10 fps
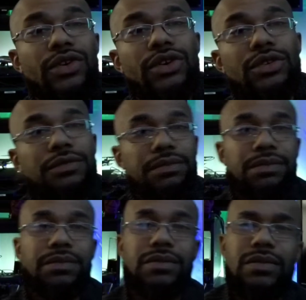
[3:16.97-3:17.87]
her
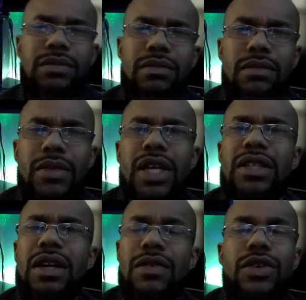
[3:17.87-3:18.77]

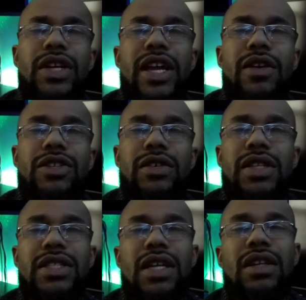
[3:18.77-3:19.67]
character in
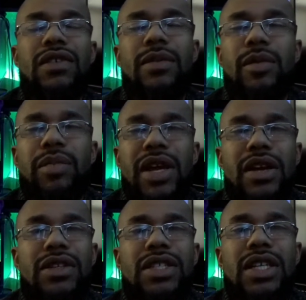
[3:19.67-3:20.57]
this. I love how
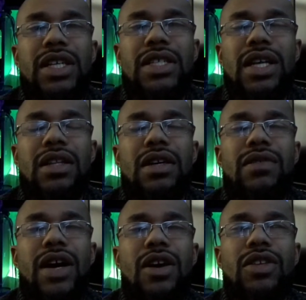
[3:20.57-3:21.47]
prepared she is. I
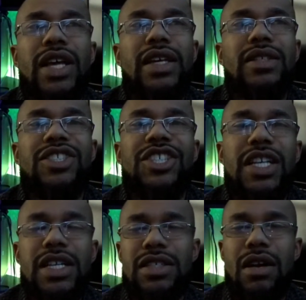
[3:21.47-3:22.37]
love how
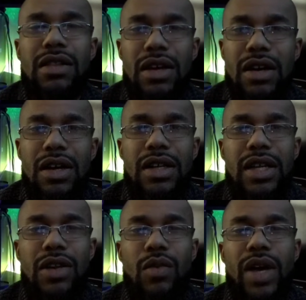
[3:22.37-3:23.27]
she's on the hunt
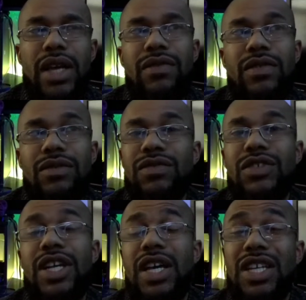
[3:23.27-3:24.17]
in a way.
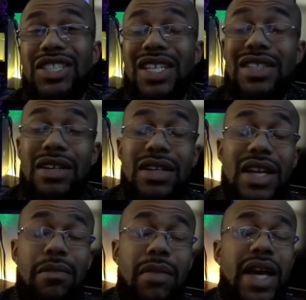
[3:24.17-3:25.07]
She's
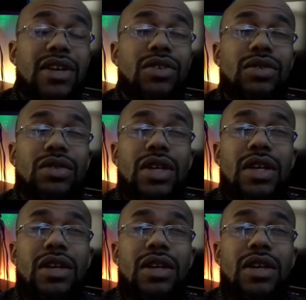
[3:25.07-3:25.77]
hunting Michael